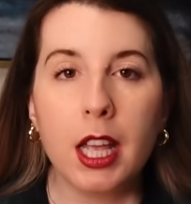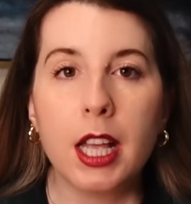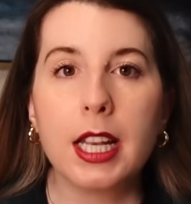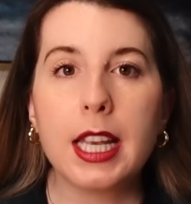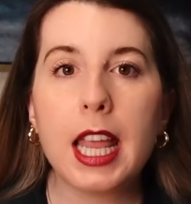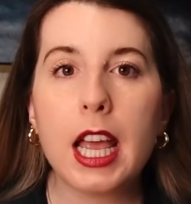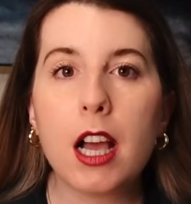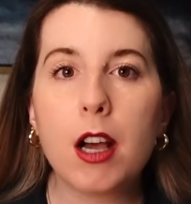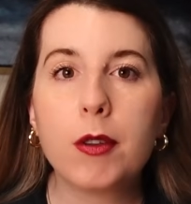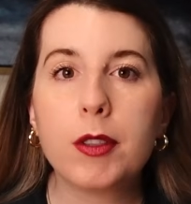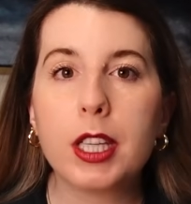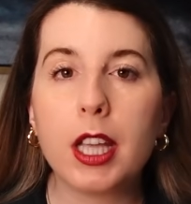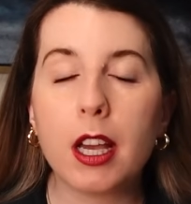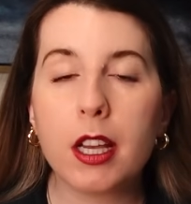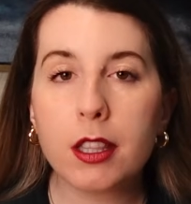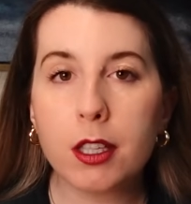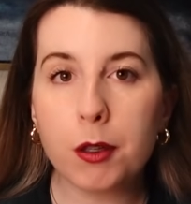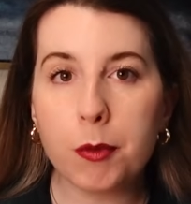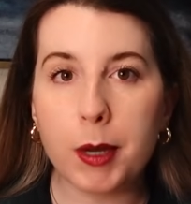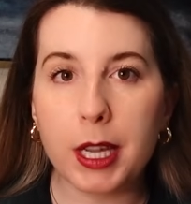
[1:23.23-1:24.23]
Now, the
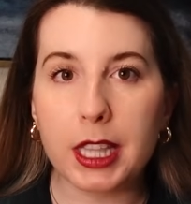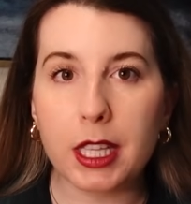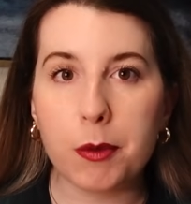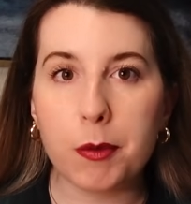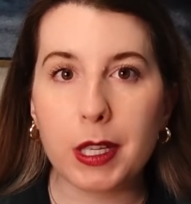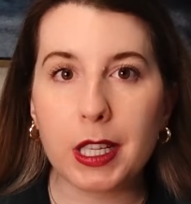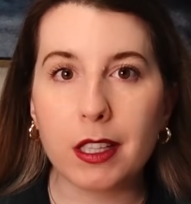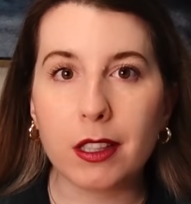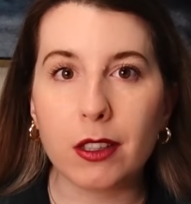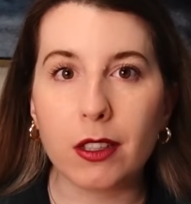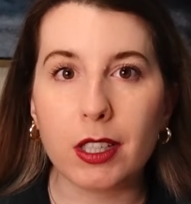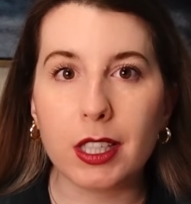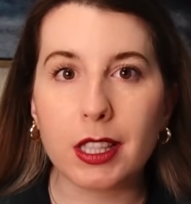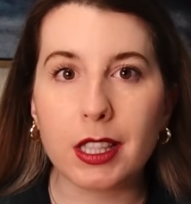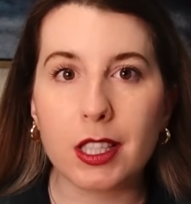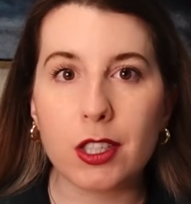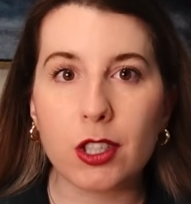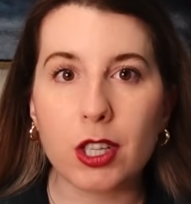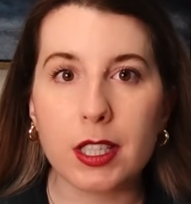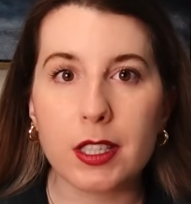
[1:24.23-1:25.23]
other way that we could look at
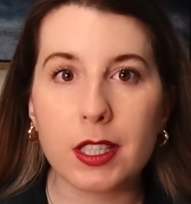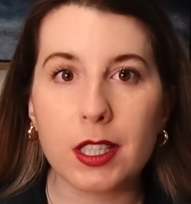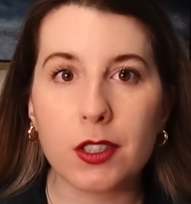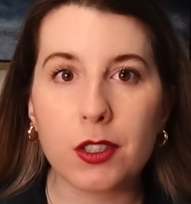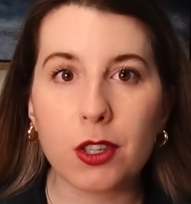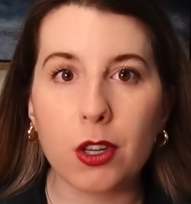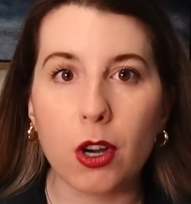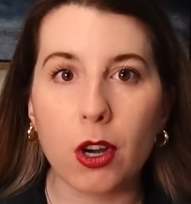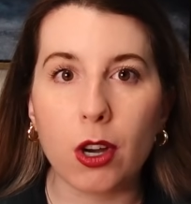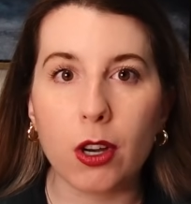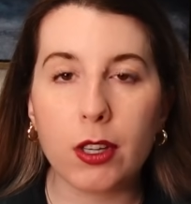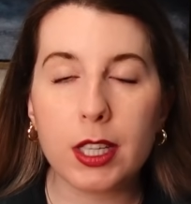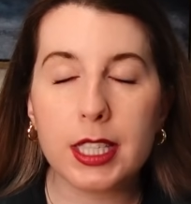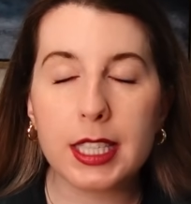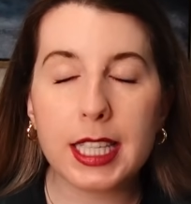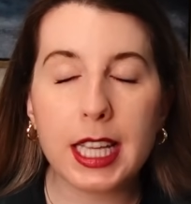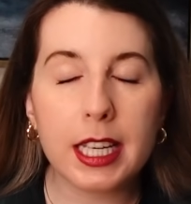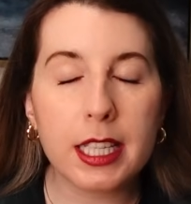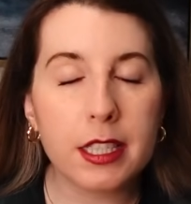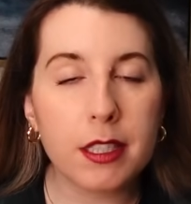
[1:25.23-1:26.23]
the Justice card is
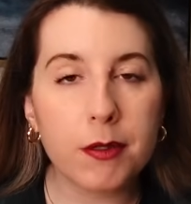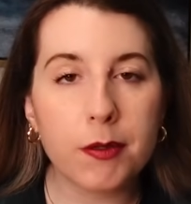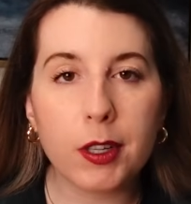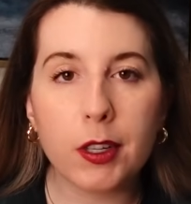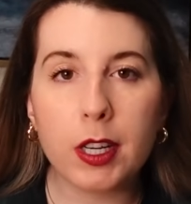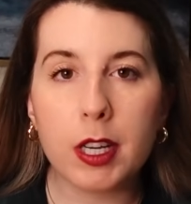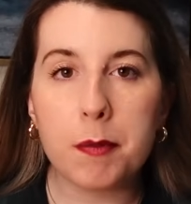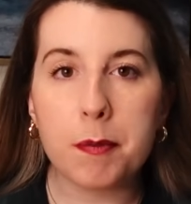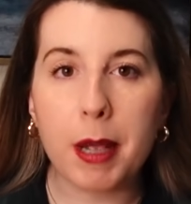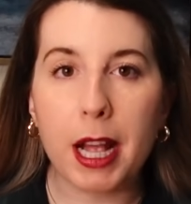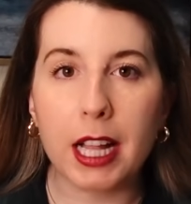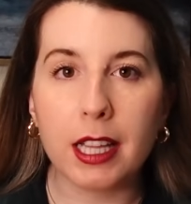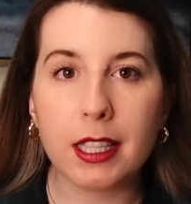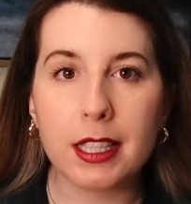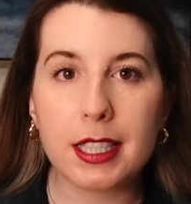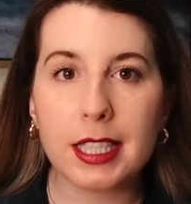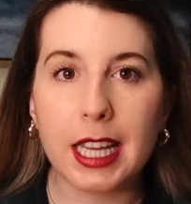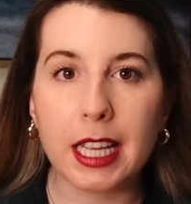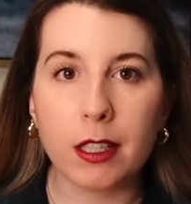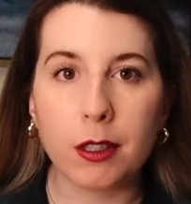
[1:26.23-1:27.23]
that it's a very
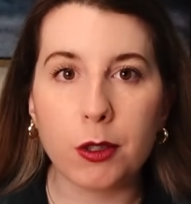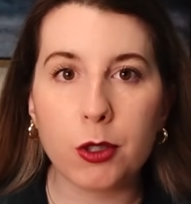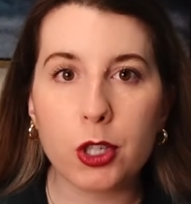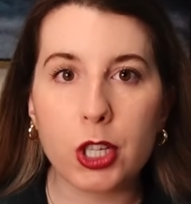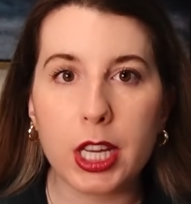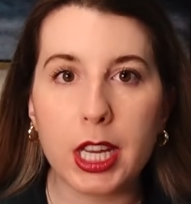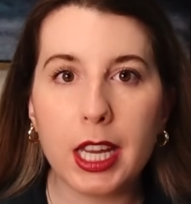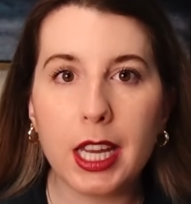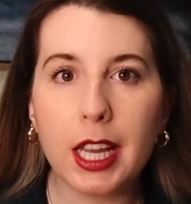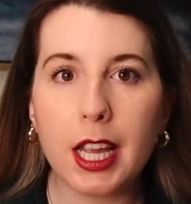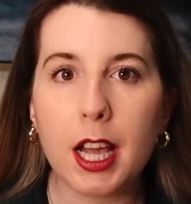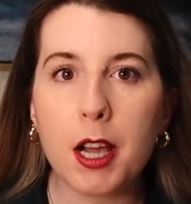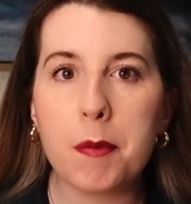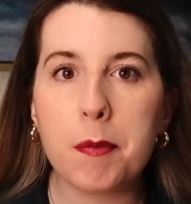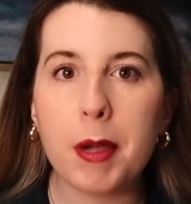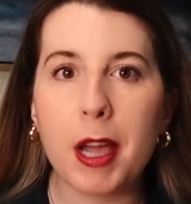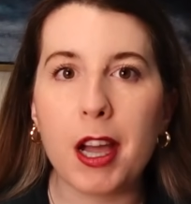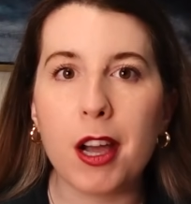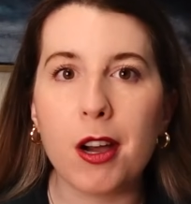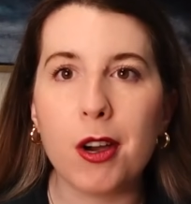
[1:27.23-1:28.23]
balanced energy
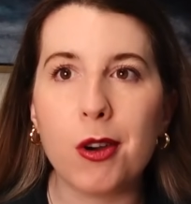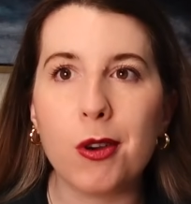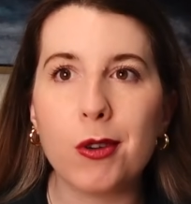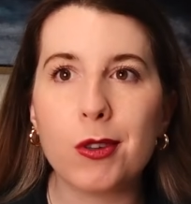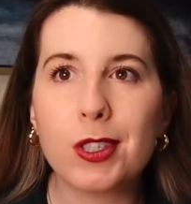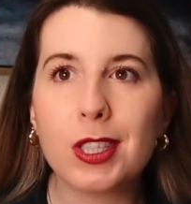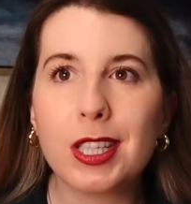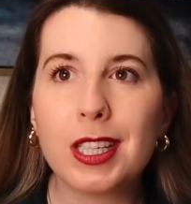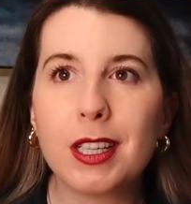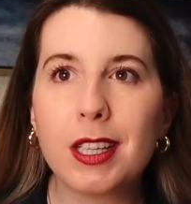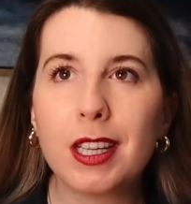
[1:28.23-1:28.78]
about,